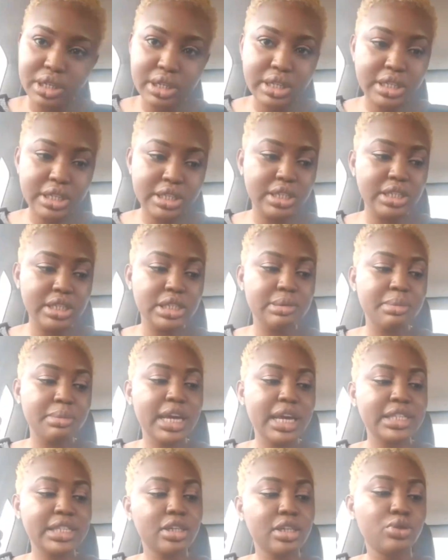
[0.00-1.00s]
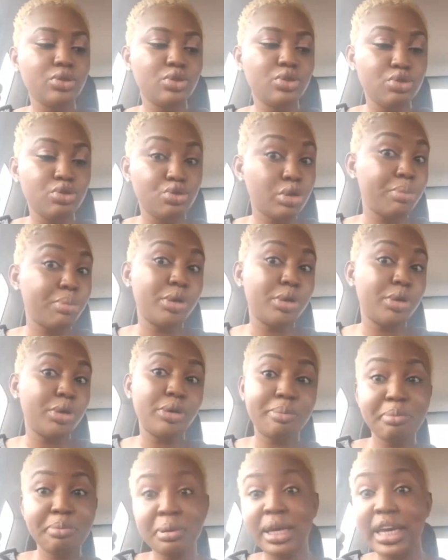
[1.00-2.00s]
that this is me asking you to drop your
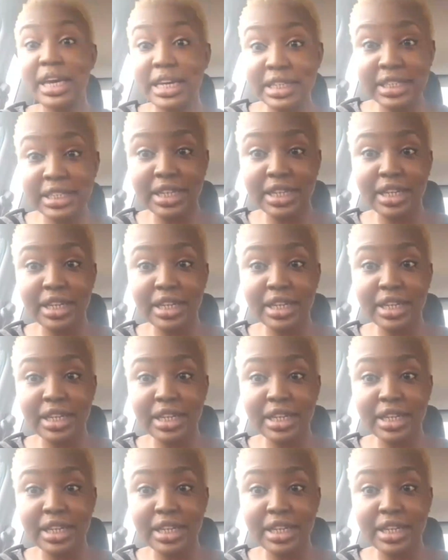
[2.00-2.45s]
pain,